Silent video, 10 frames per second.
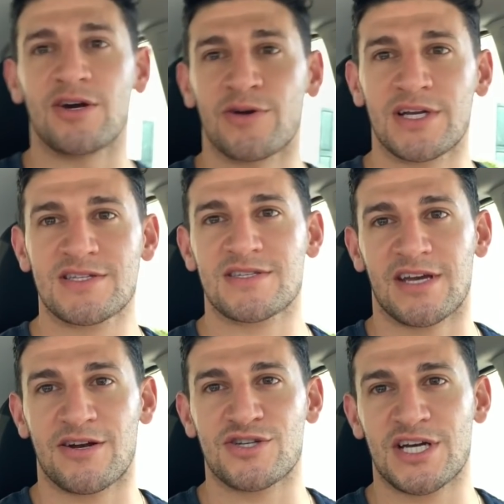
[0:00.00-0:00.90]
Donuts
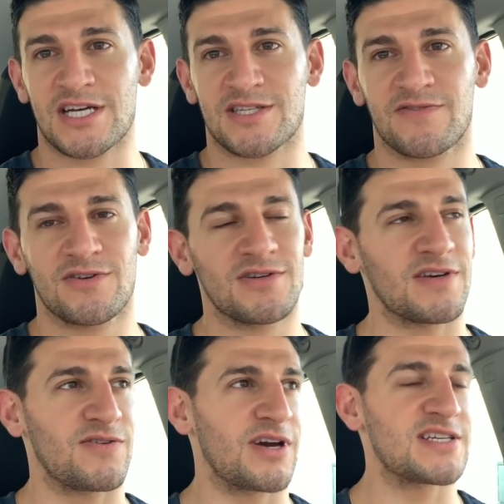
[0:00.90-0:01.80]
here in Jacksonville,
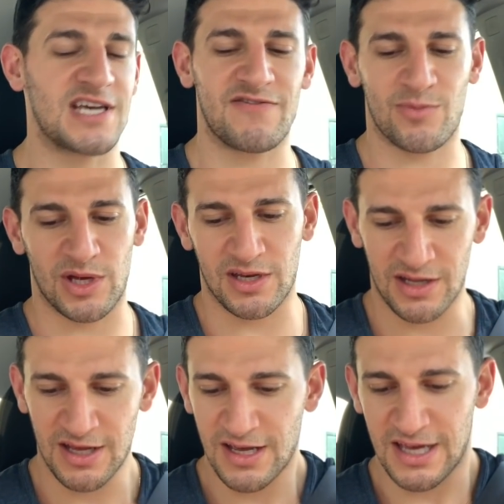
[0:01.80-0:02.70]
if you guys haven't been
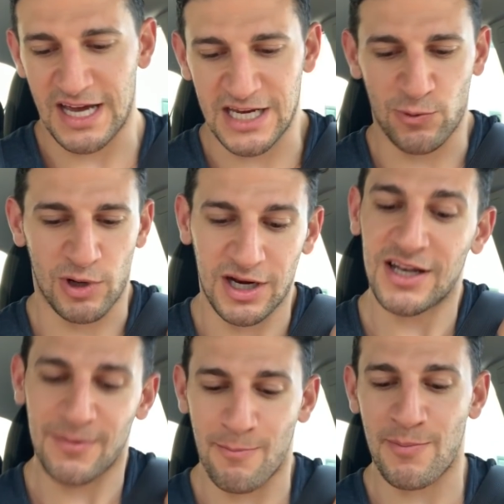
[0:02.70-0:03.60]
and you want
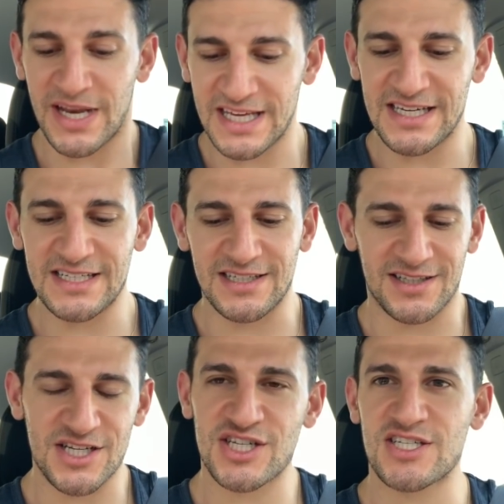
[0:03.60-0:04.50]
mini
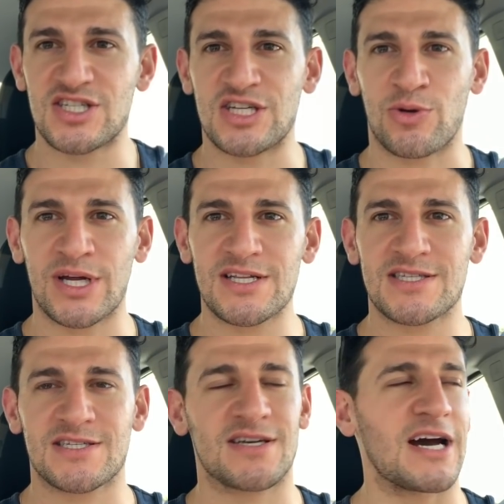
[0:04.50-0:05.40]
delicious
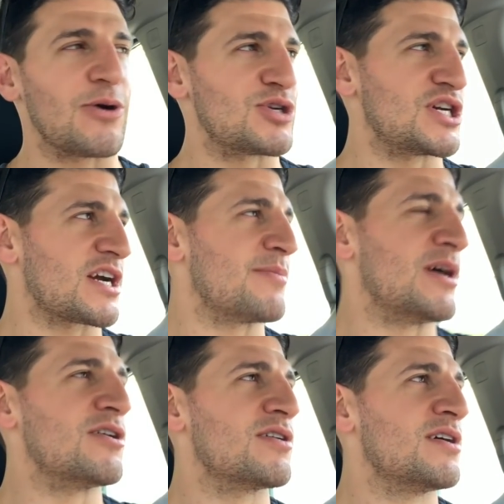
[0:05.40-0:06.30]
donuts, I would check them
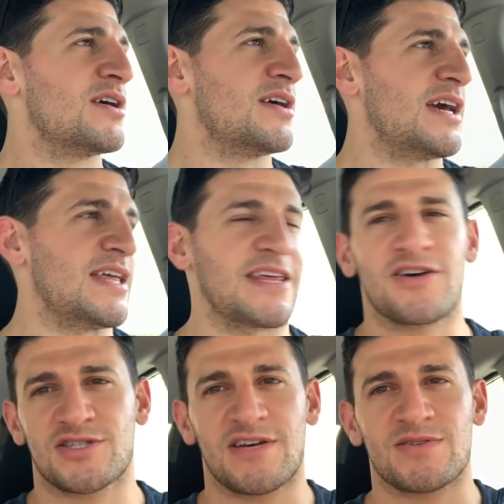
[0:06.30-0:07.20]
out. And they
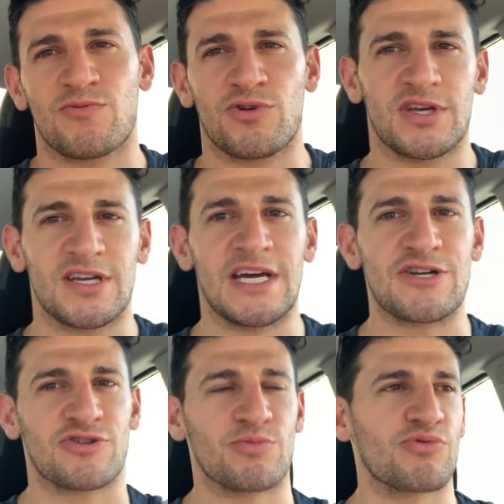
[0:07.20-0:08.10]
also have some really good
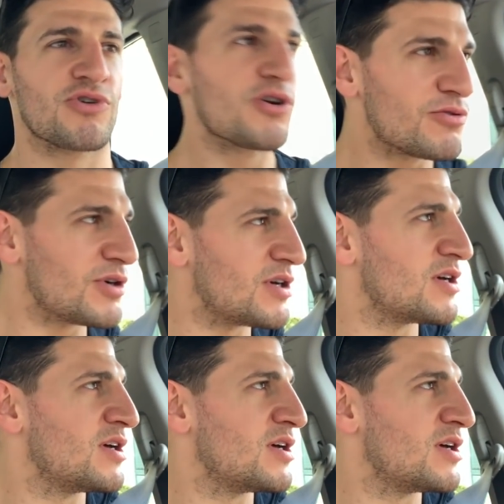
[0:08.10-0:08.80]
nitro brew.